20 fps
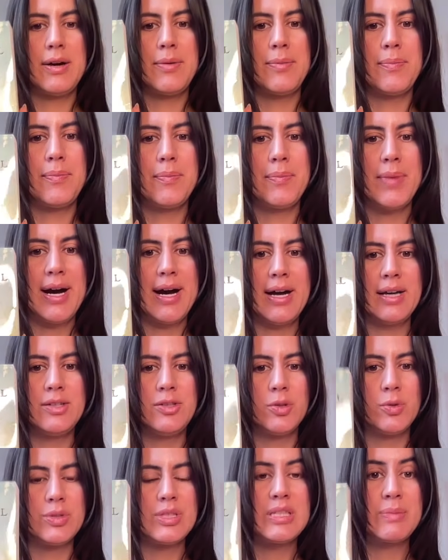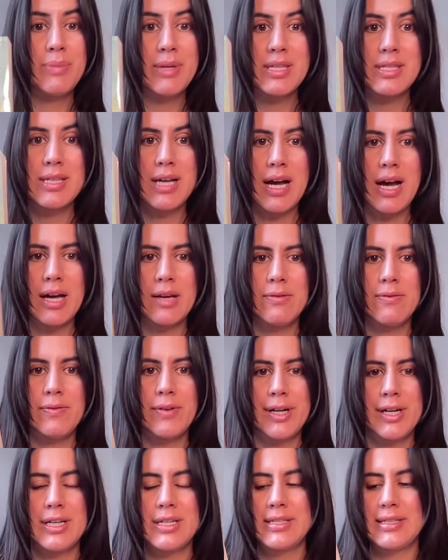by Joe Dispenza. I
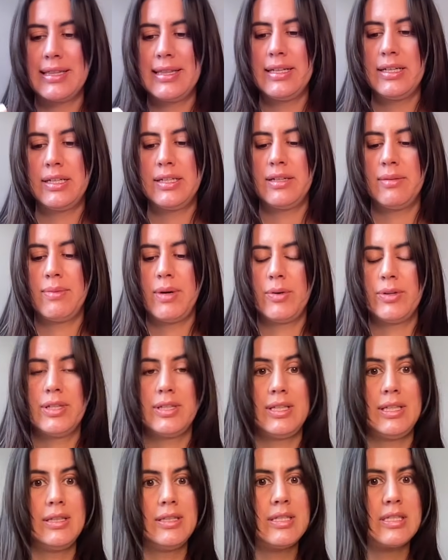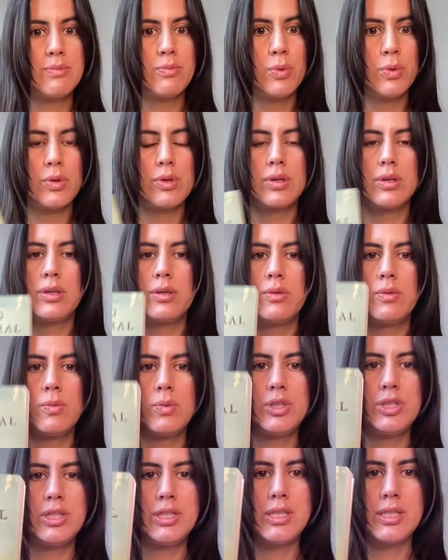first learned about it in this book,
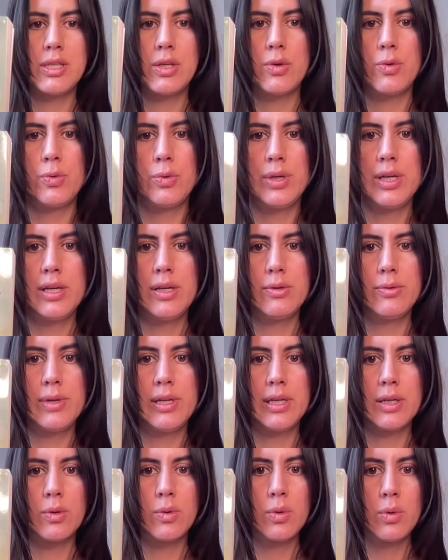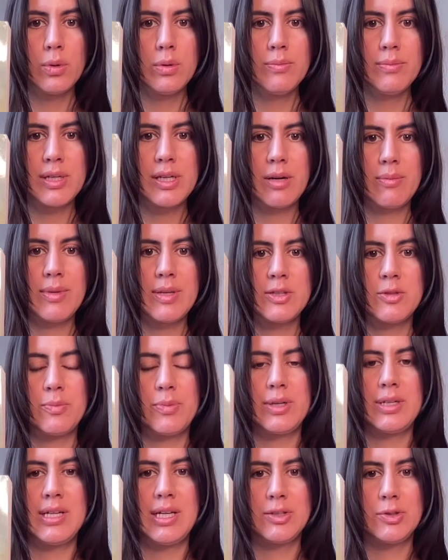which is really cool, Becoming
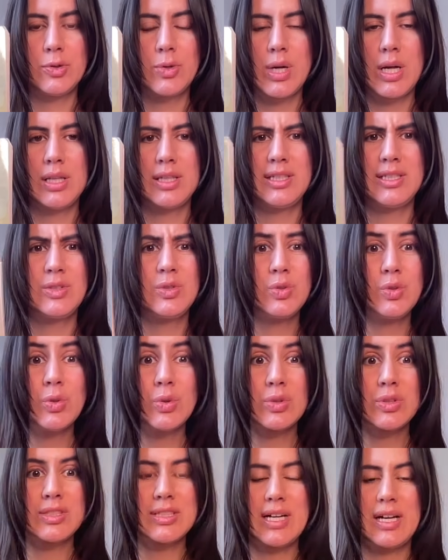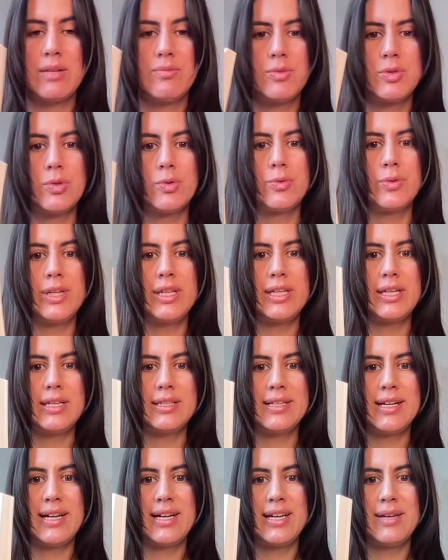Supernatural. It took time to read it.
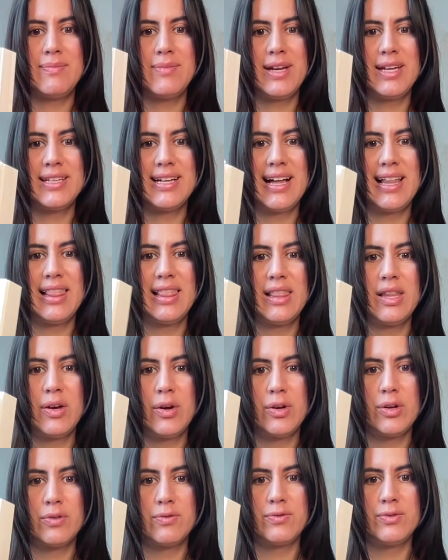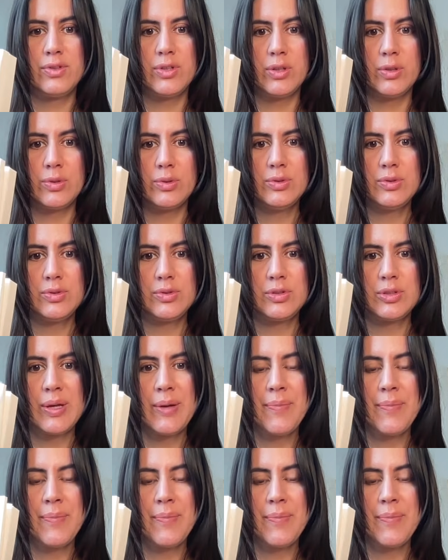I made a lot of notes